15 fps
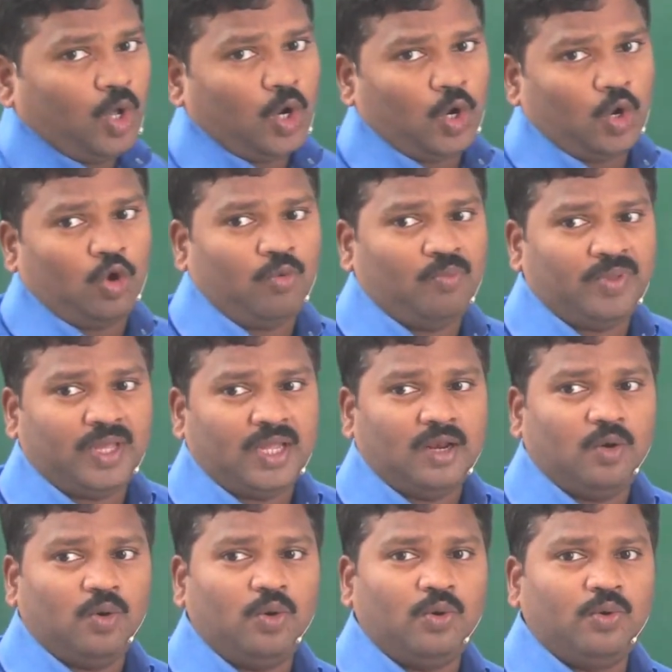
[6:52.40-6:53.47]

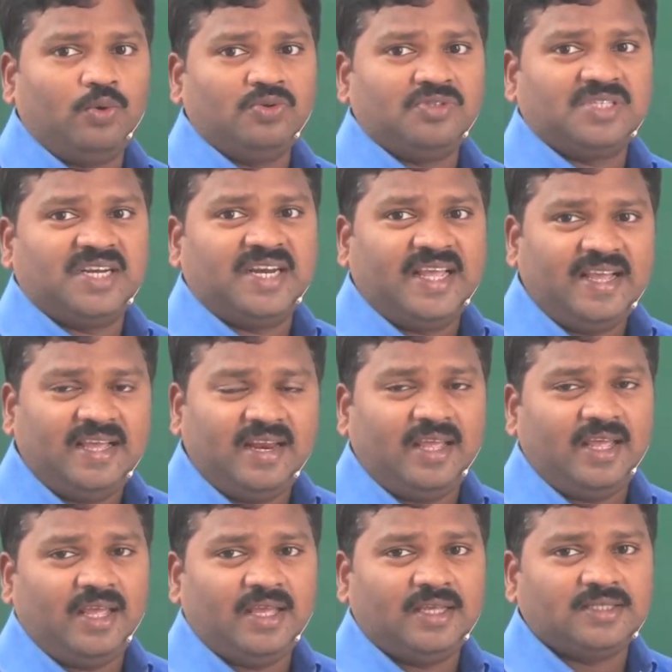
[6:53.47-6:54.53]
polynomial whose
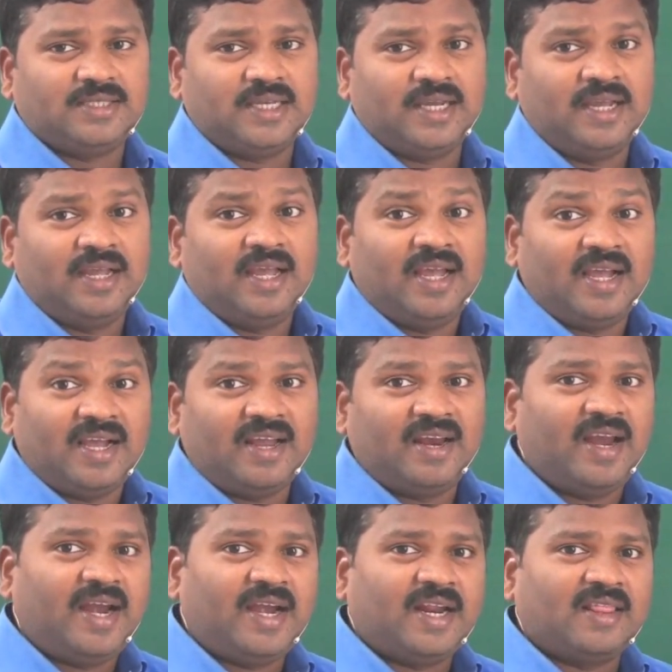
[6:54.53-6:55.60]
degree is
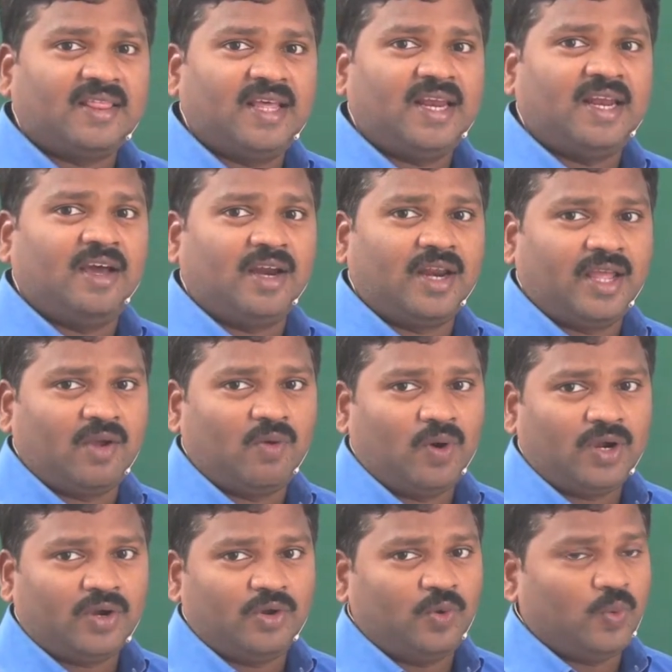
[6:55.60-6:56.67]
greater than or
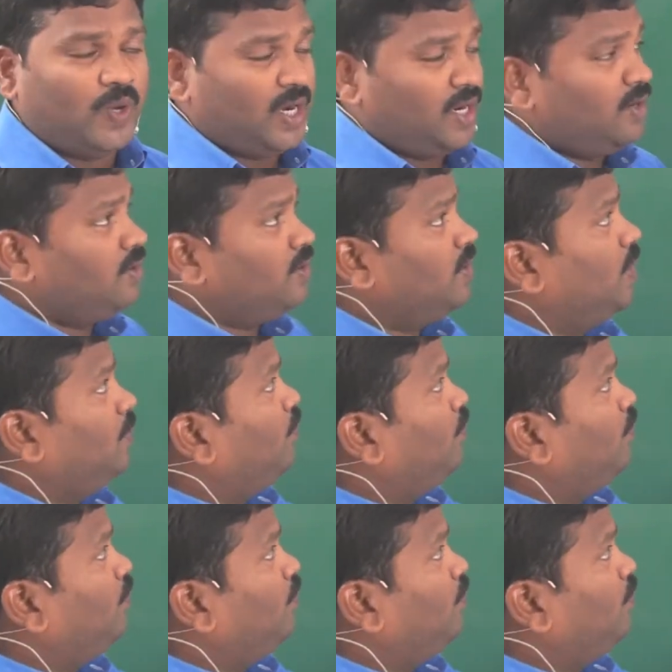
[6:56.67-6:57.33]
equal to 1.